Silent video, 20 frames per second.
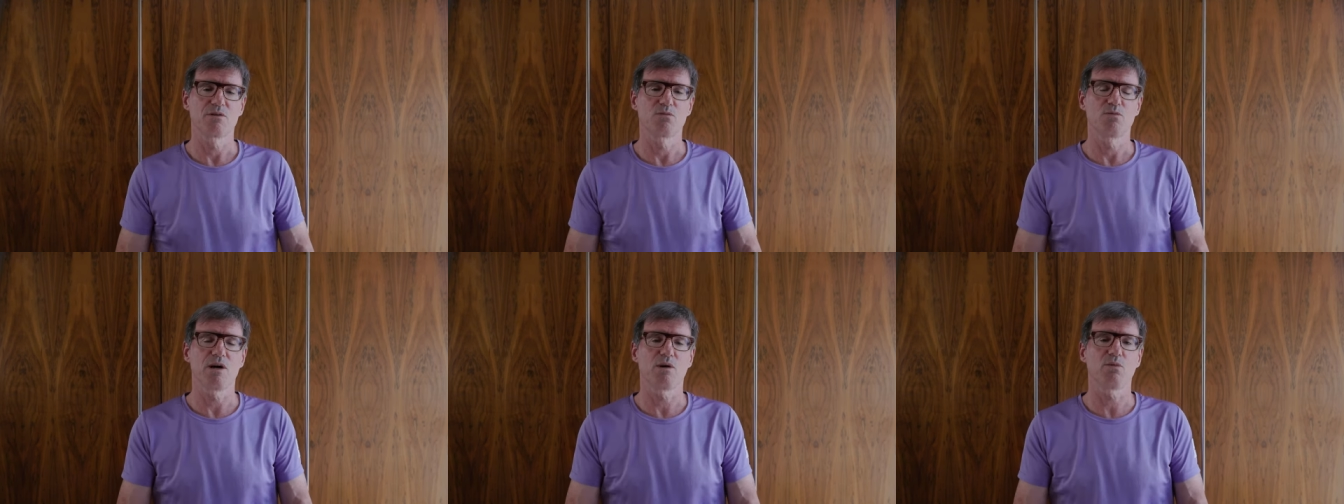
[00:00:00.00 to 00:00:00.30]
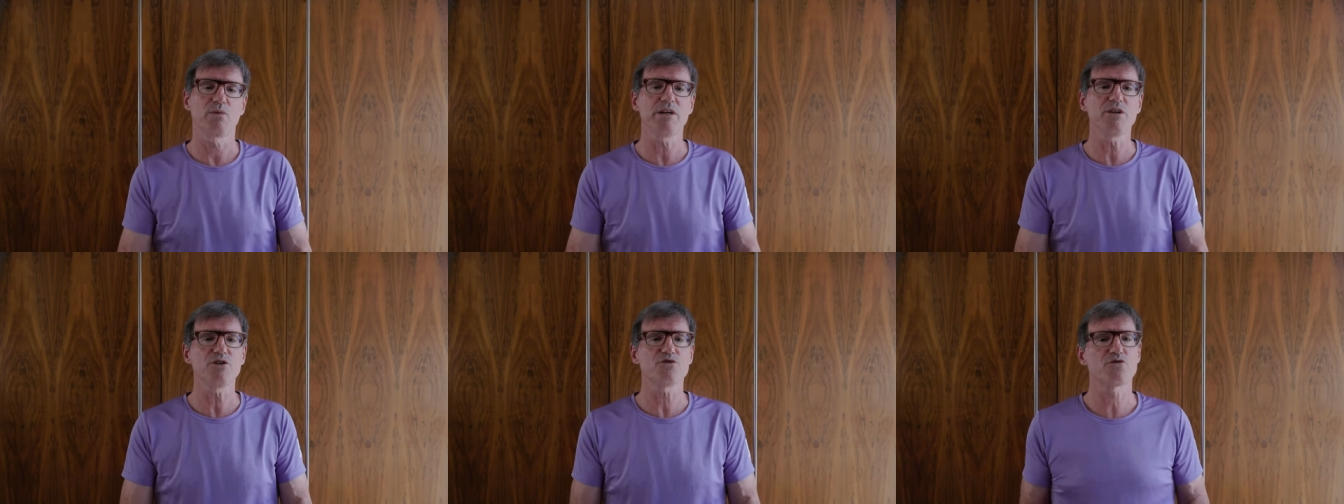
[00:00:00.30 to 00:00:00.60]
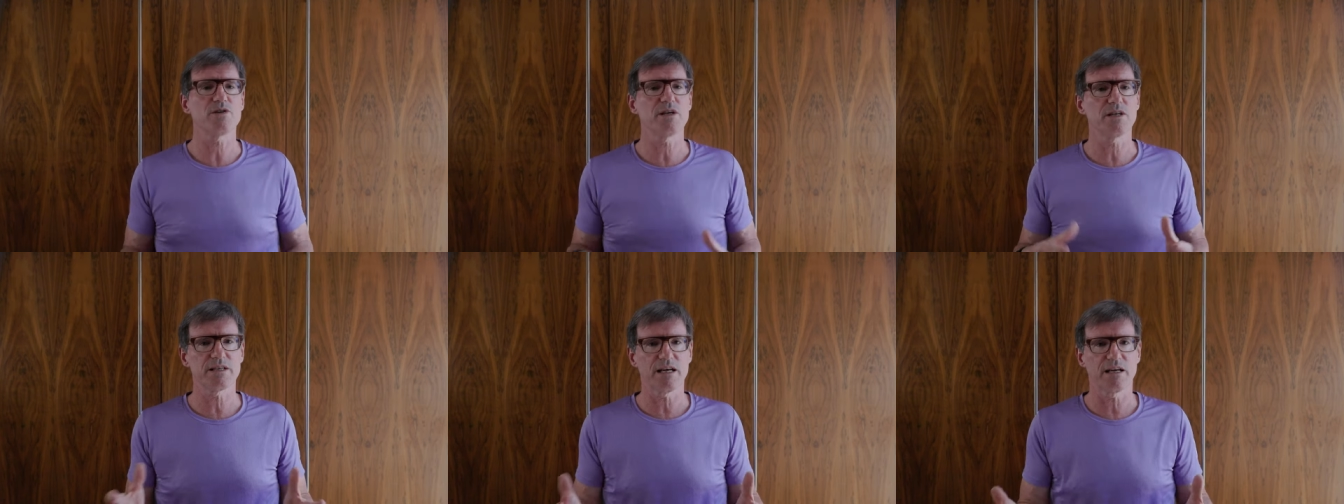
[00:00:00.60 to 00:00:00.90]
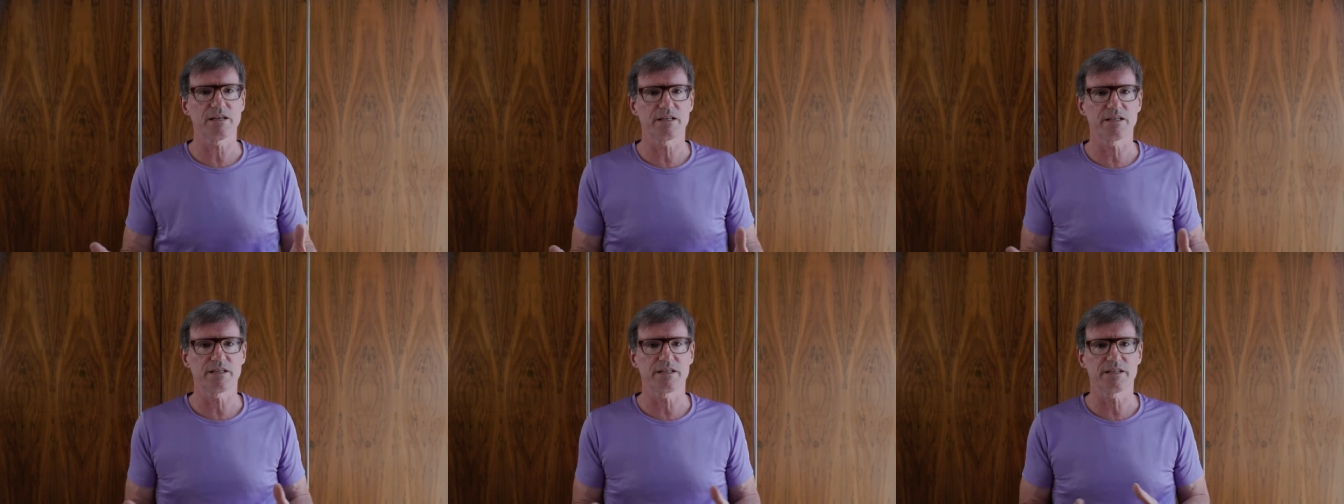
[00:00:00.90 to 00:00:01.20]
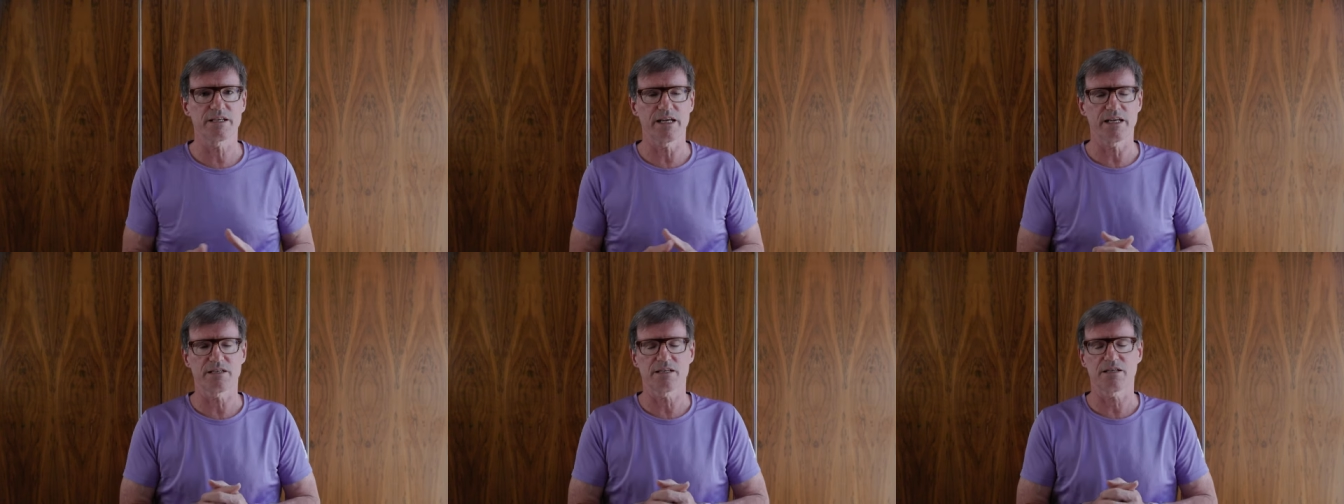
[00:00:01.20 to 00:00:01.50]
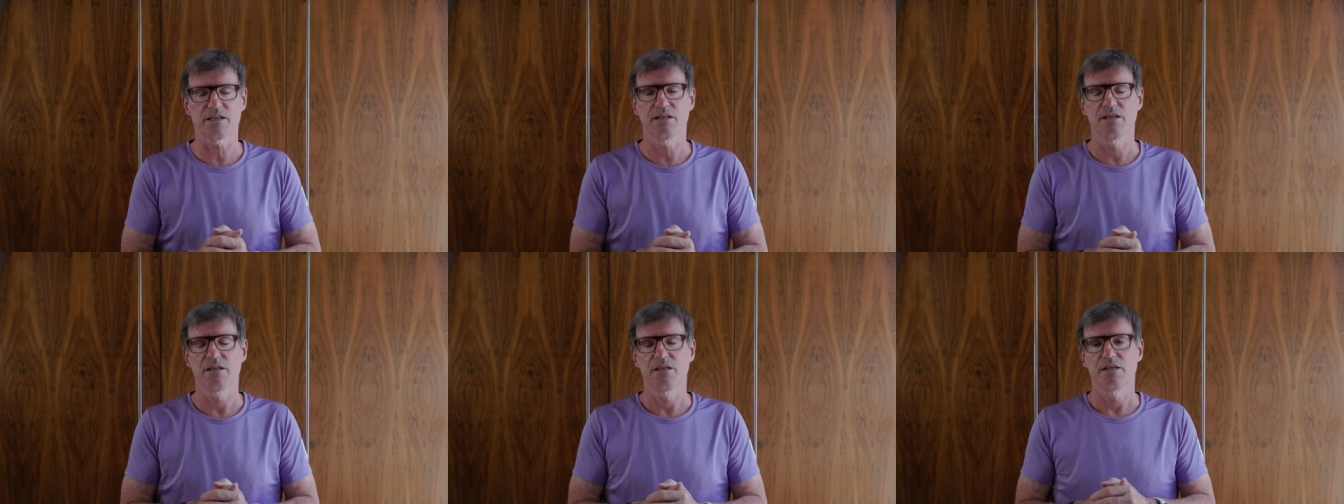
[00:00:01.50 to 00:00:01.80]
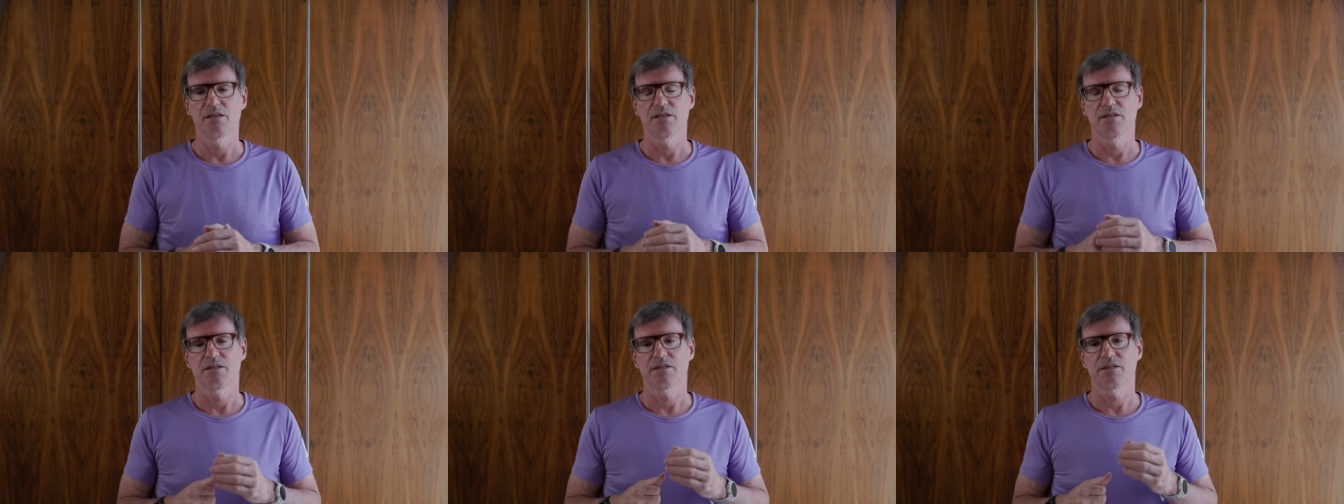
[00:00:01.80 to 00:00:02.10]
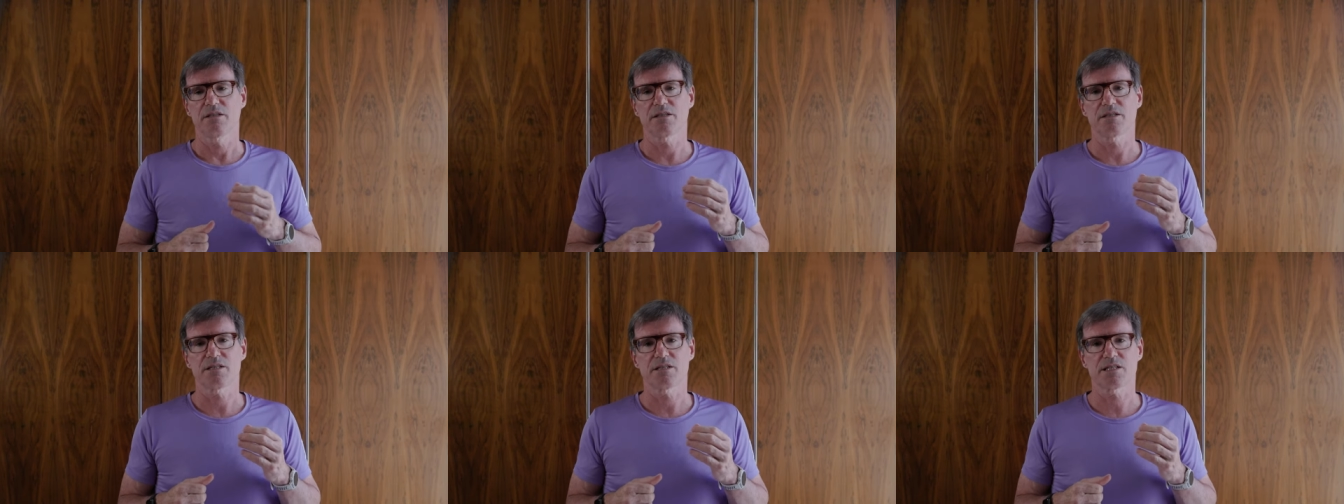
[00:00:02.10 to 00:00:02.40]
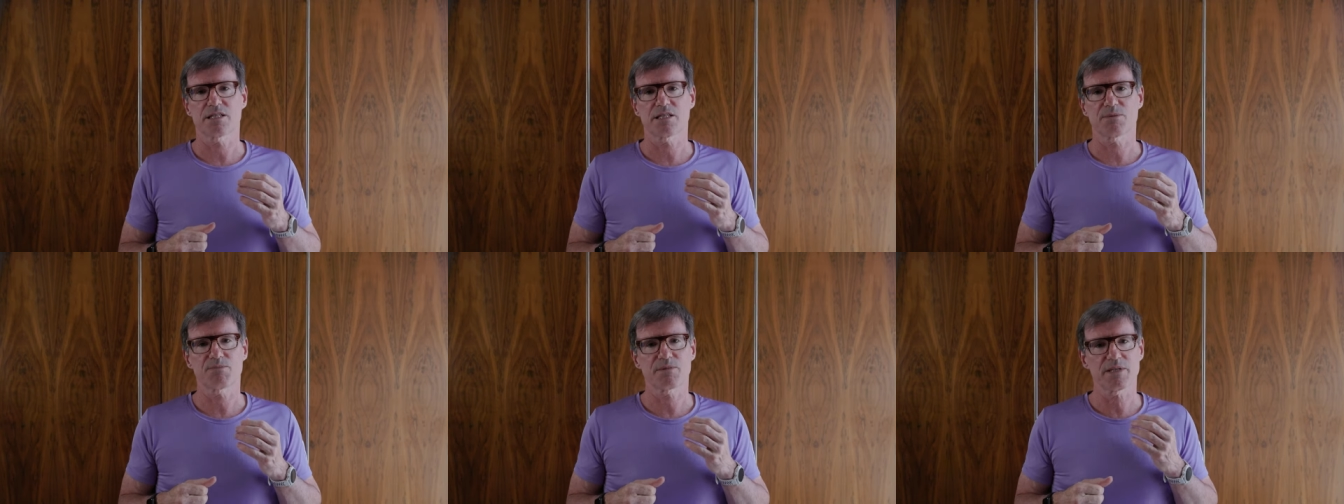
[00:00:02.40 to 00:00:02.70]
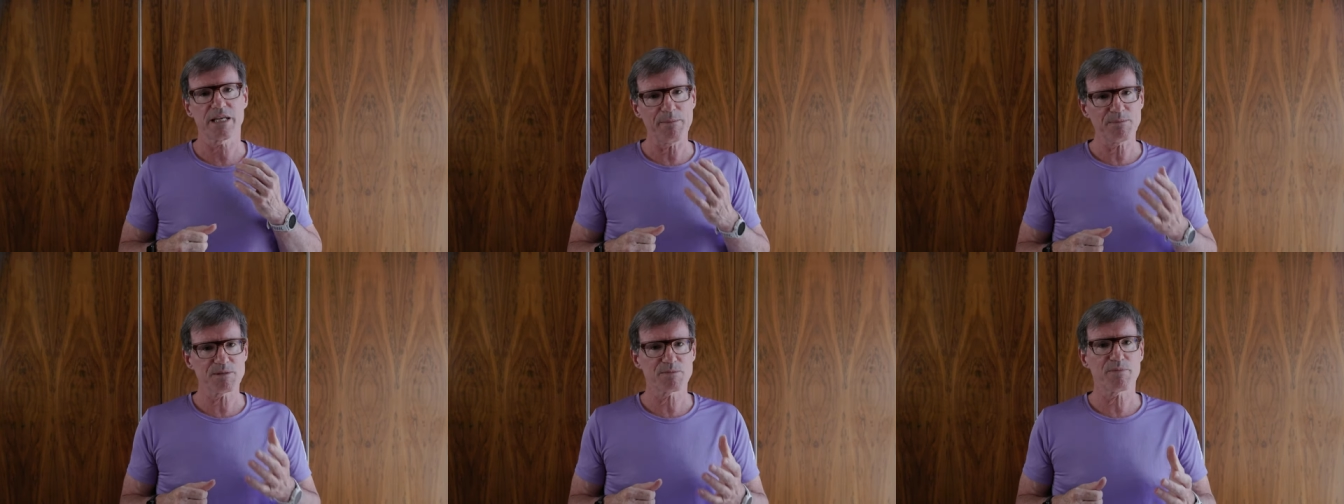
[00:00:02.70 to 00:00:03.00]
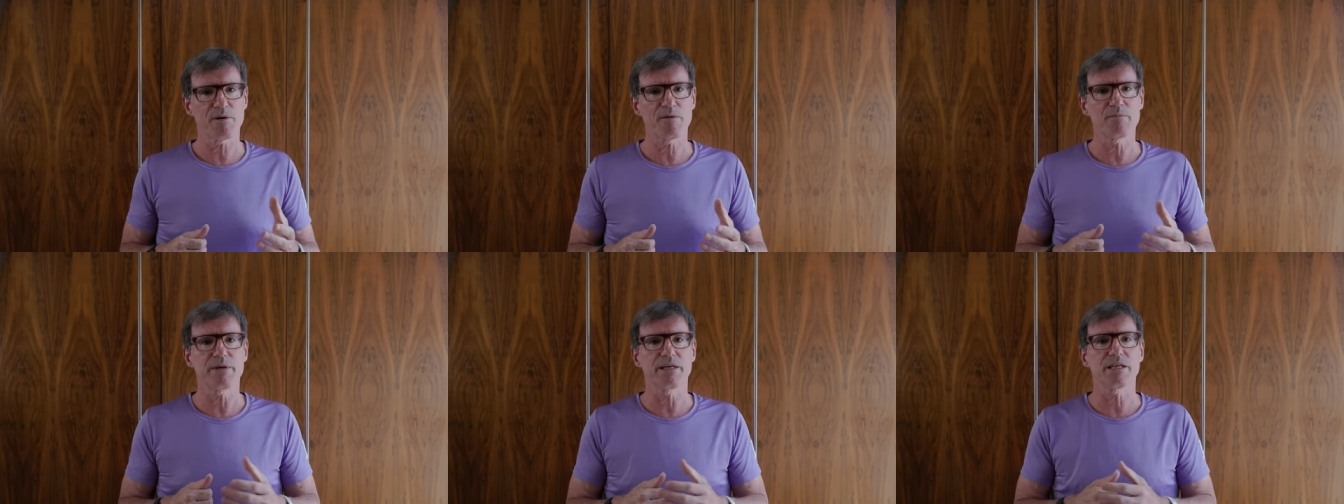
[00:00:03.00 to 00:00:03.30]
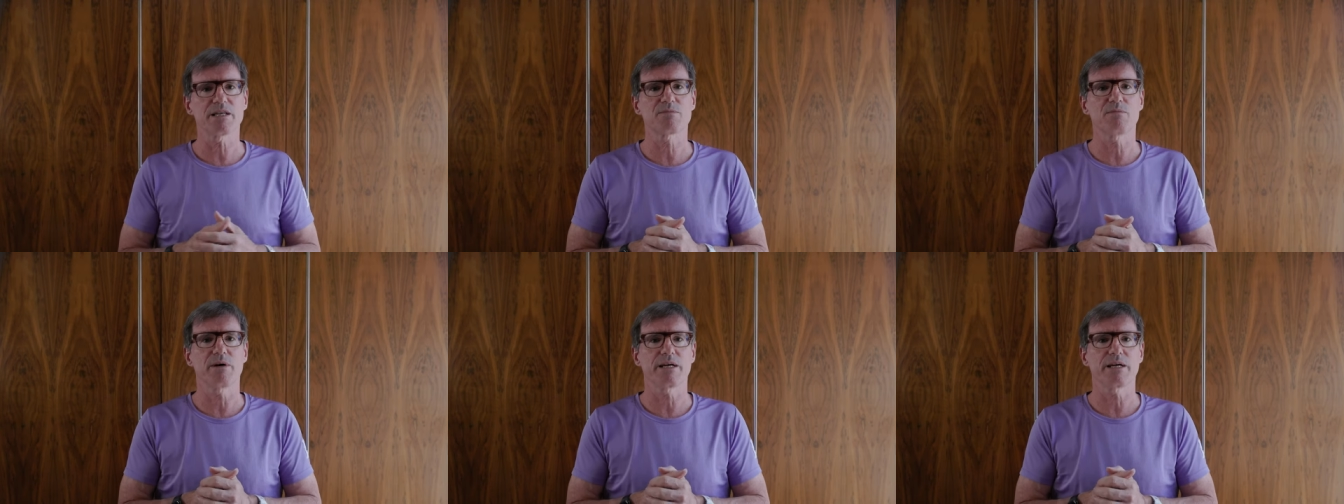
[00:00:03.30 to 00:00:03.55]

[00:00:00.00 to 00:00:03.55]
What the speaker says: Well, when you drill down into the data, the steps per minute,